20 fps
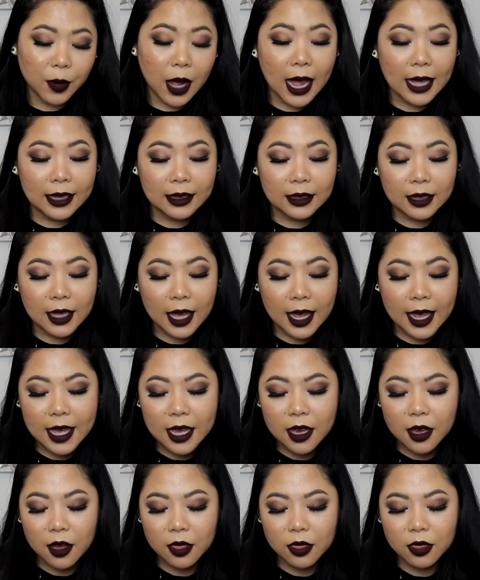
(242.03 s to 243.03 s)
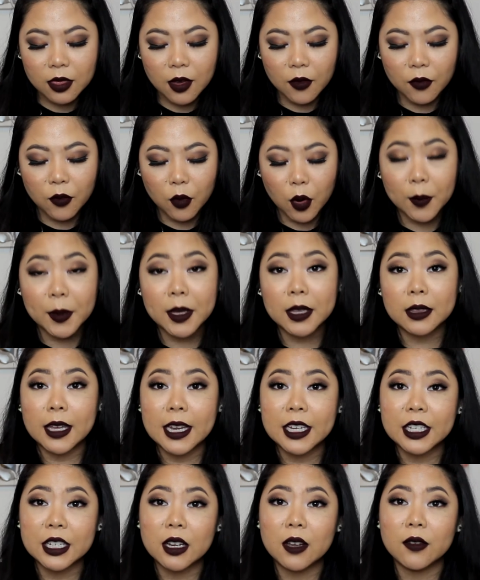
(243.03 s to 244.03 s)
I like the
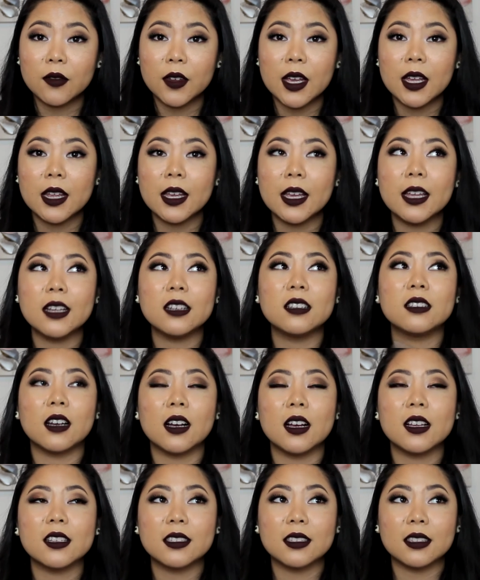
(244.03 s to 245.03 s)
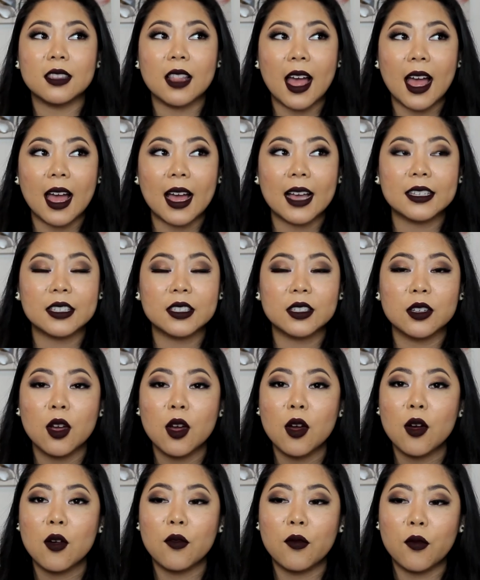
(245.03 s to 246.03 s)
formulation of it. It does last
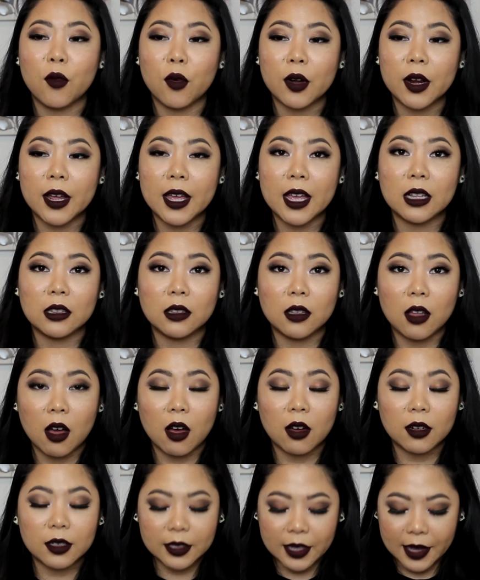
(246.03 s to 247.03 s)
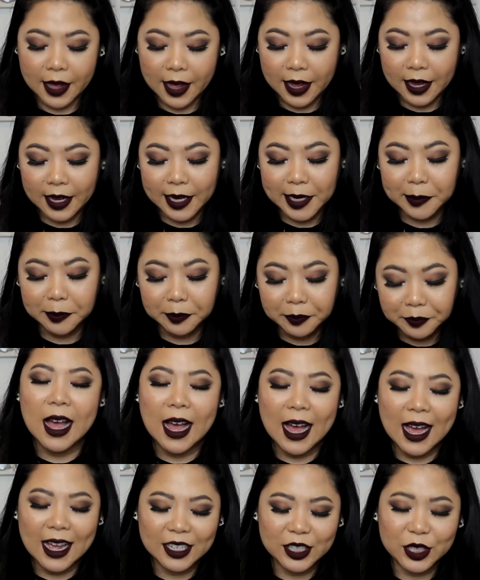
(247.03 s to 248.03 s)
for a long time.
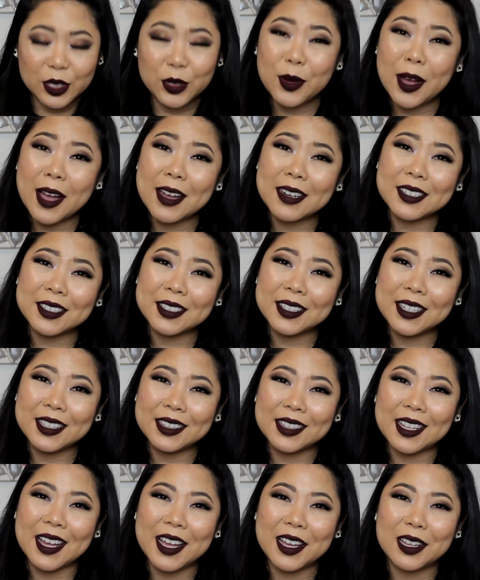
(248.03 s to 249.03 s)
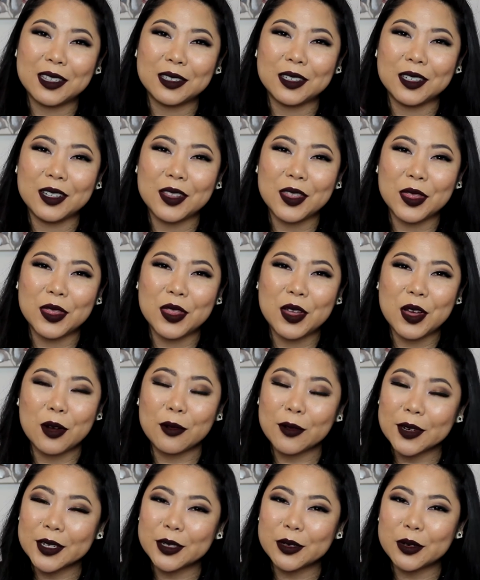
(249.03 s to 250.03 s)
I do actually like
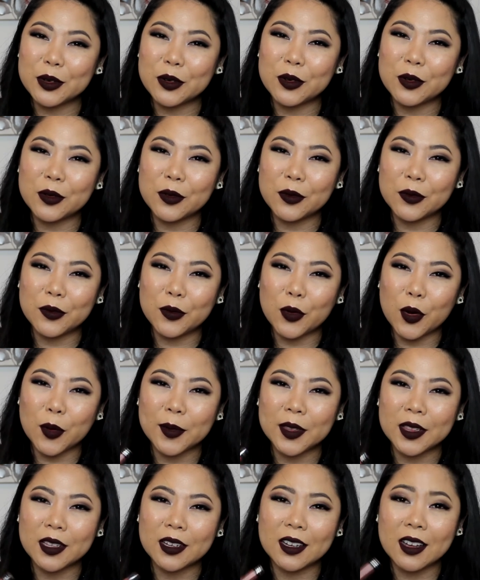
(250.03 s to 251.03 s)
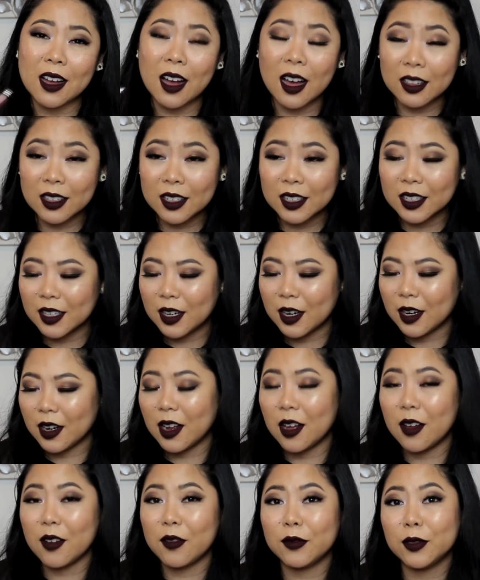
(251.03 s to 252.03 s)
the original formula color
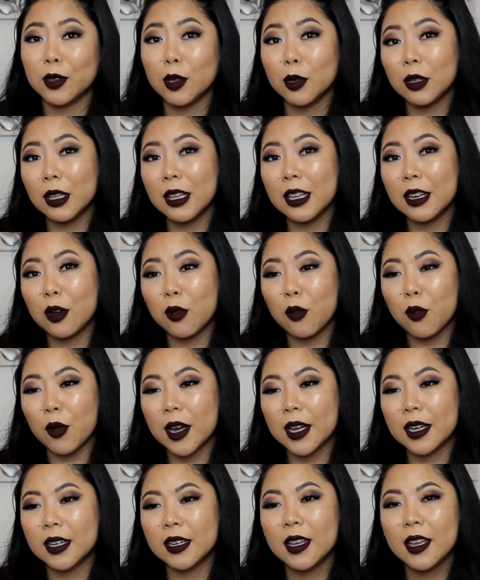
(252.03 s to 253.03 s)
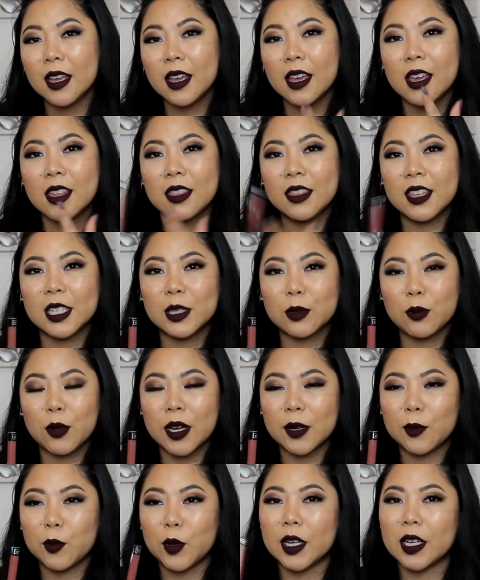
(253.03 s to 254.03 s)
of Lolita one. This
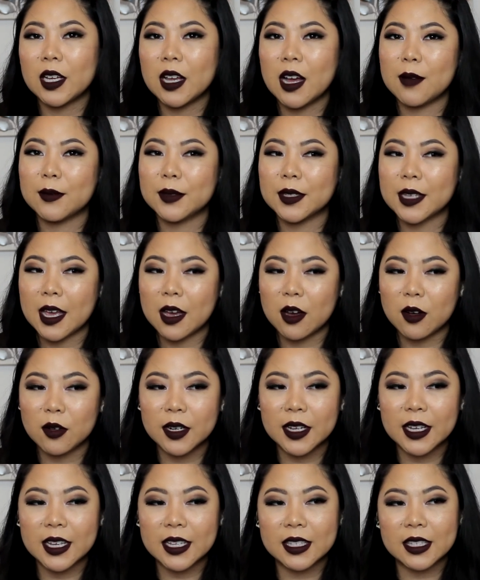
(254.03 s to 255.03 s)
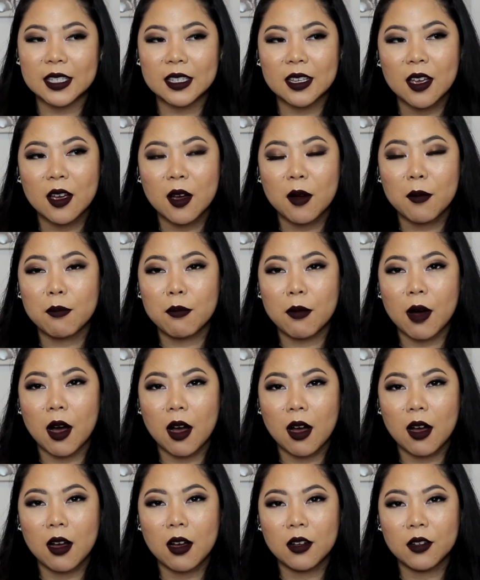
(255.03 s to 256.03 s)
one, when it comes out, it's
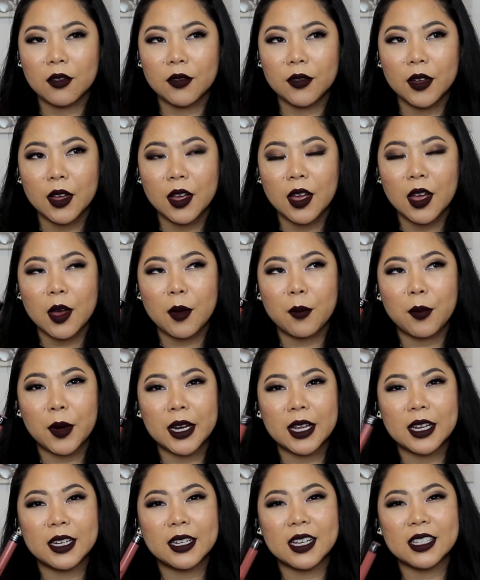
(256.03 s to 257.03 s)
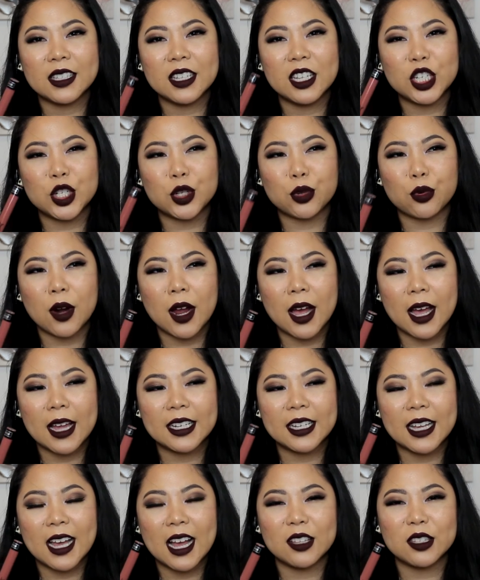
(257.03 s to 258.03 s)
mauve, but it doesn't dry
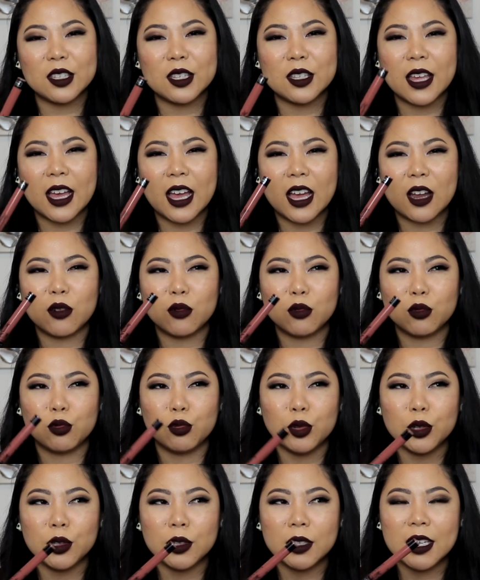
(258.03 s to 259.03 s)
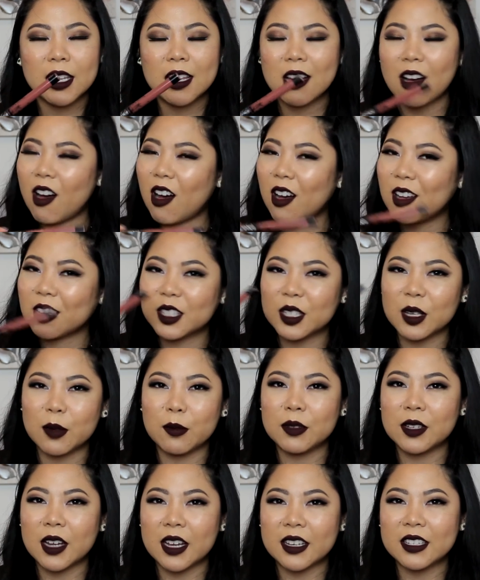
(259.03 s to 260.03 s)
down to that really
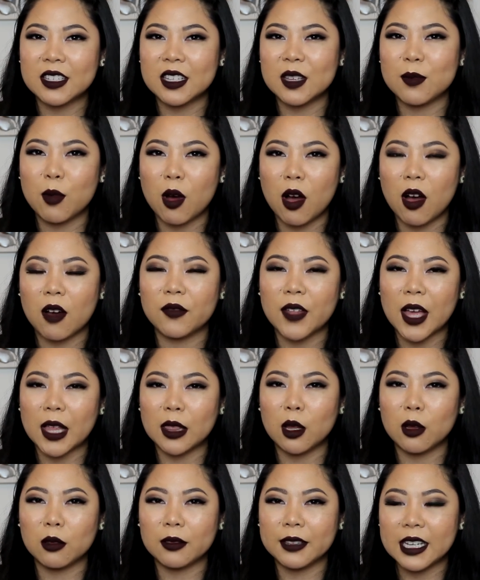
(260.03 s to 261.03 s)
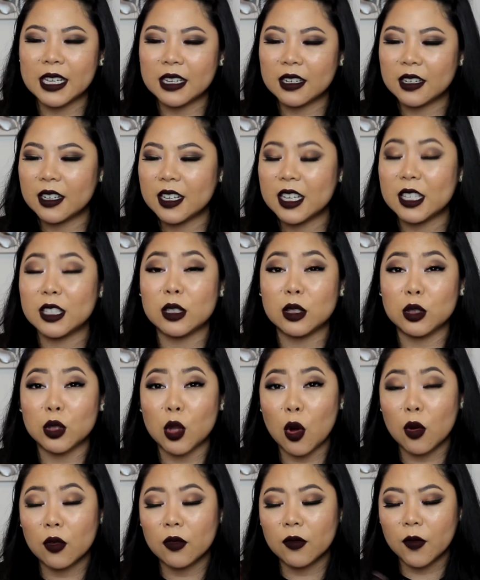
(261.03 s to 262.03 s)
awesome dusty mauve that Lolita is
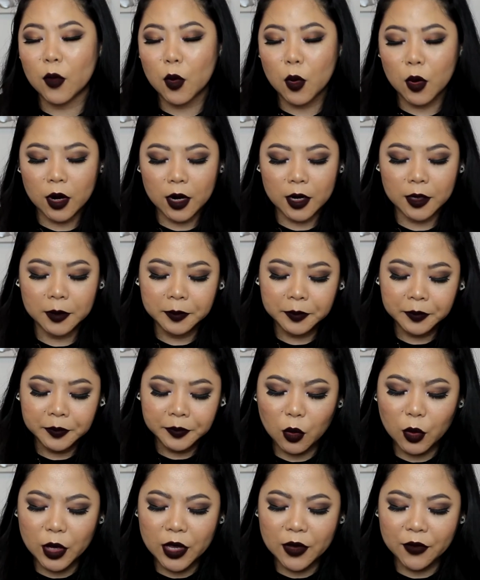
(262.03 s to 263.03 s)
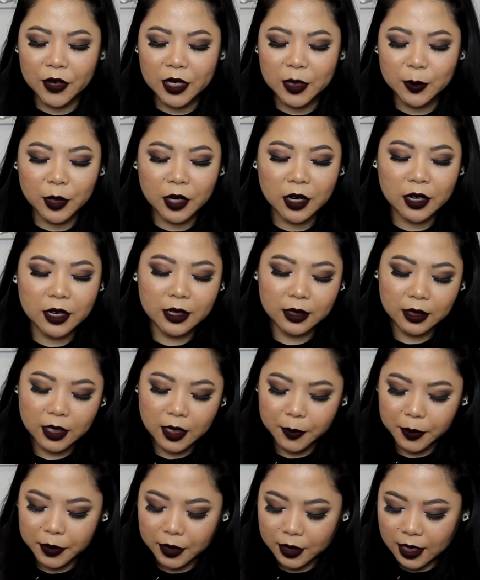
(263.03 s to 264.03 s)
known for. When you first put on your
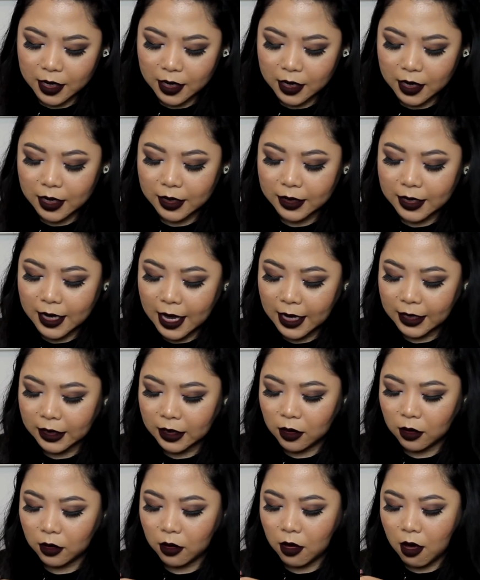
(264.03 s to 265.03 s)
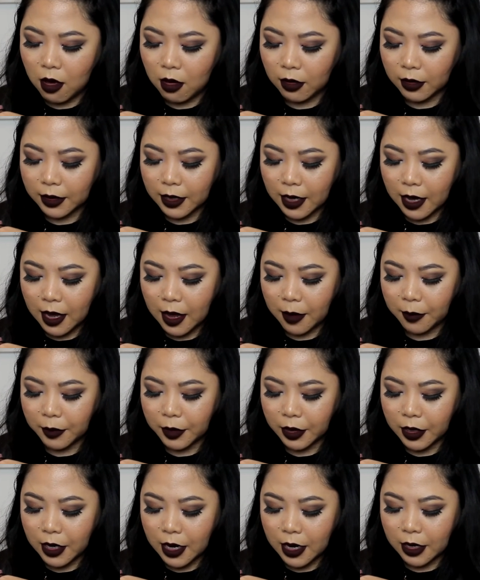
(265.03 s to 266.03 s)
lips, it, it takes a long time
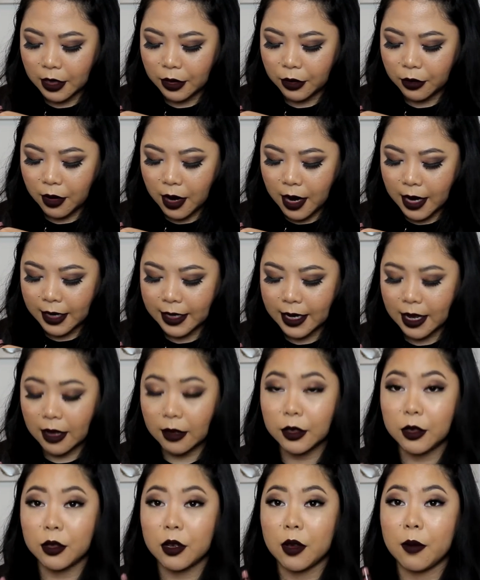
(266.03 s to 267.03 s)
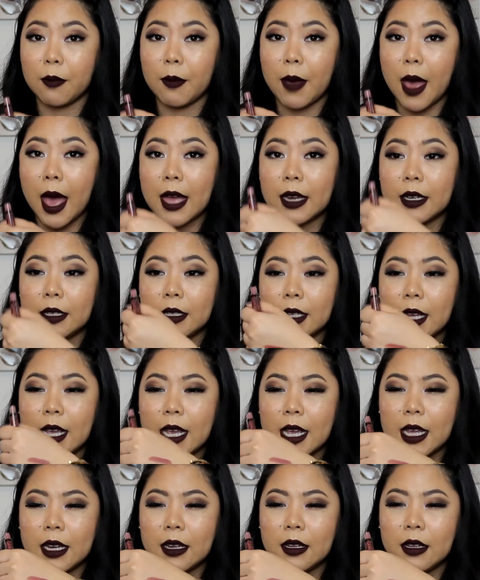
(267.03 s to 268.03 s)
to kind of dry down to a matte
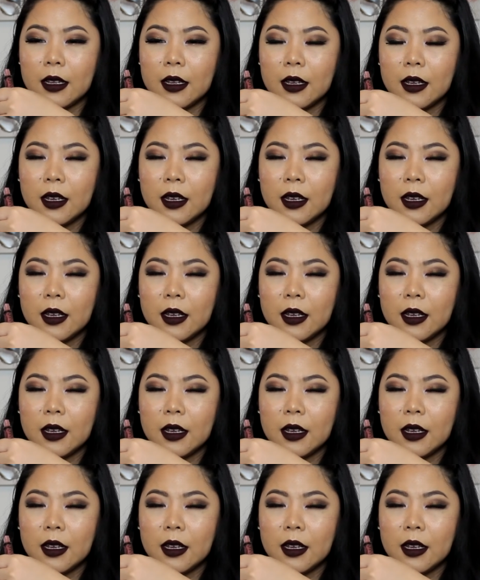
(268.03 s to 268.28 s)
shade.